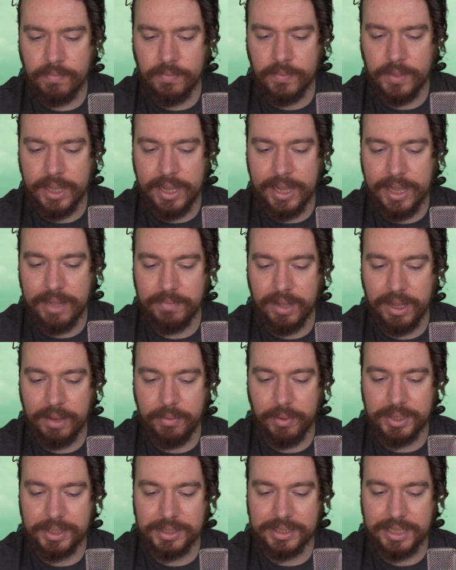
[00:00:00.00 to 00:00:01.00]
um, I
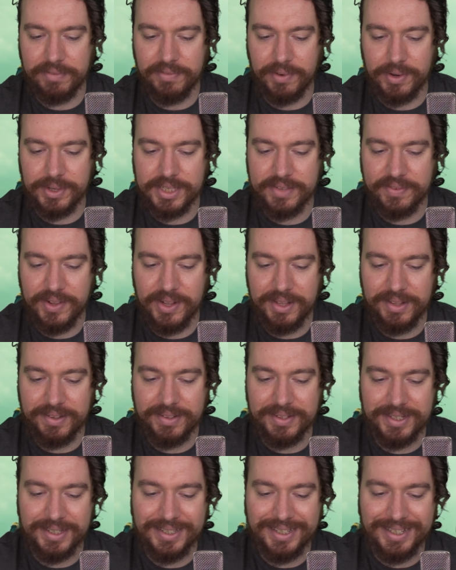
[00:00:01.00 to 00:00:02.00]
want to say, first of all,
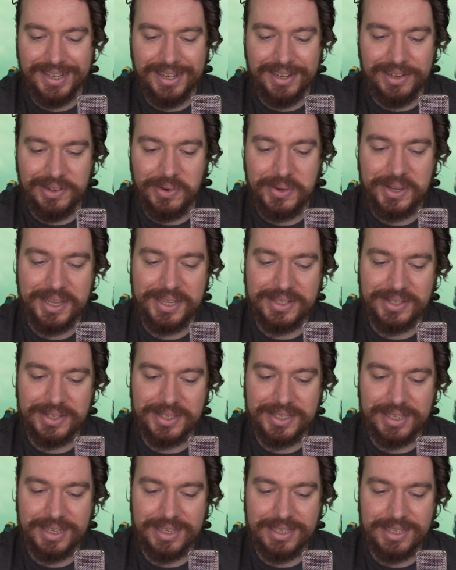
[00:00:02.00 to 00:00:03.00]
Loki
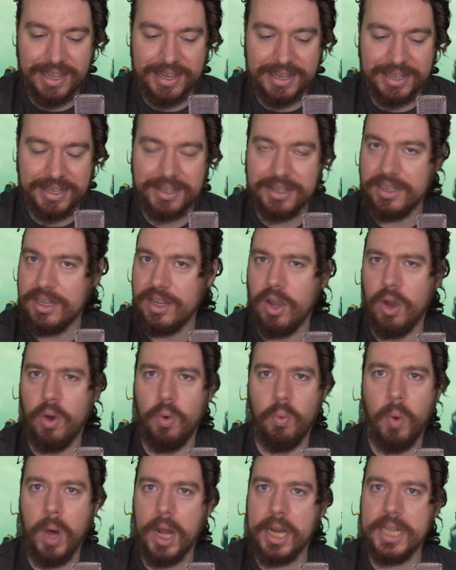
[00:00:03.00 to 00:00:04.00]
just is like,
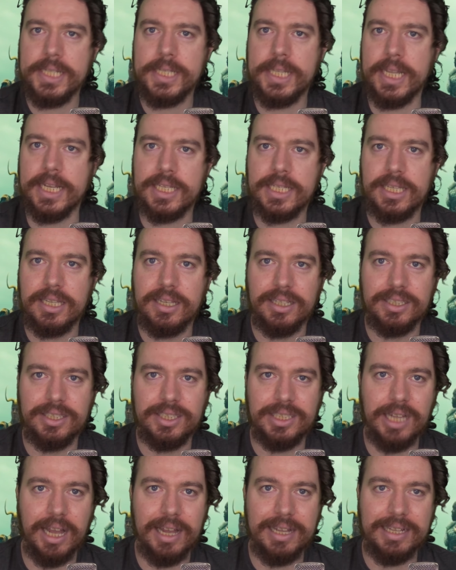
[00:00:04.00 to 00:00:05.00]
what is this?
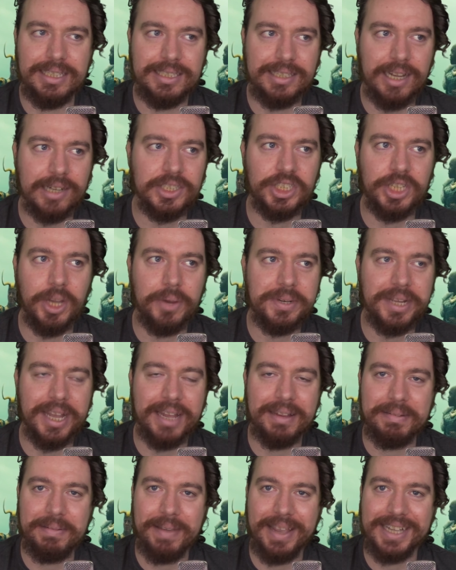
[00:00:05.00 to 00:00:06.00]
St he starts shouting,
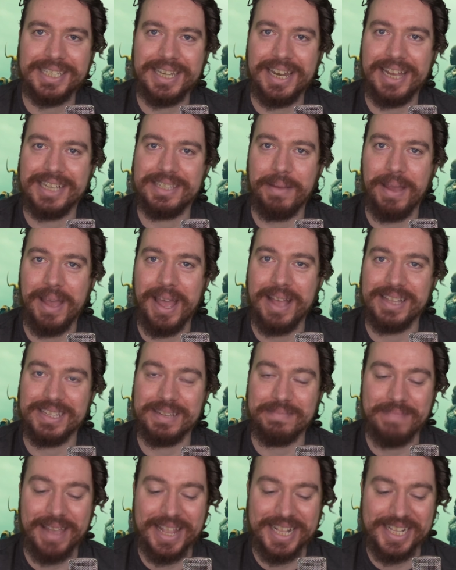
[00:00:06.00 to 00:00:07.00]
and he basically has a, has
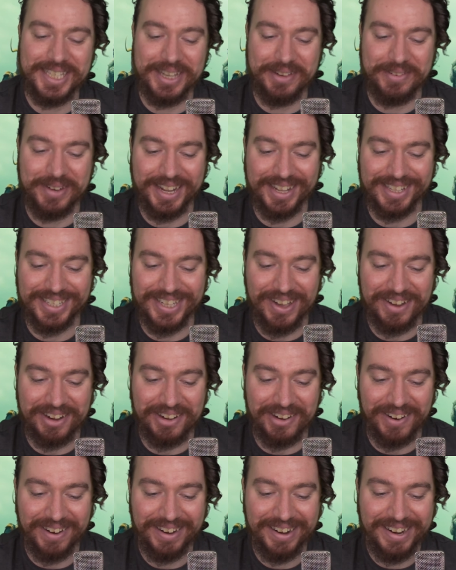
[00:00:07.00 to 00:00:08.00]
a meltdown like a
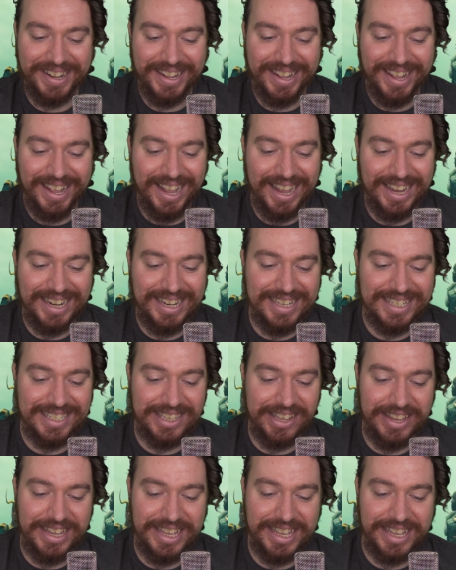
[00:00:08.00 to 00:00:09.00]
toddler. And he's
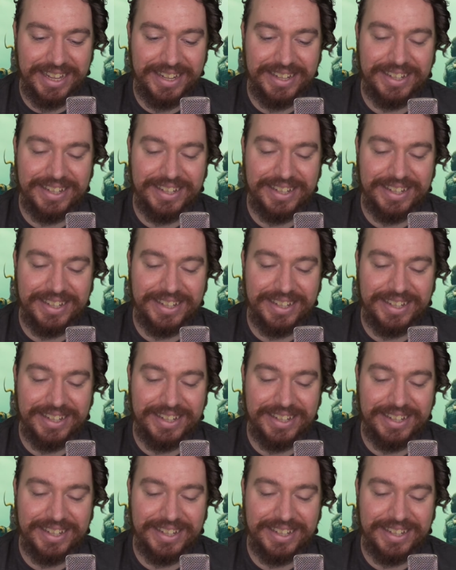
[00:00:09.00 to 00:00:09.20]
like,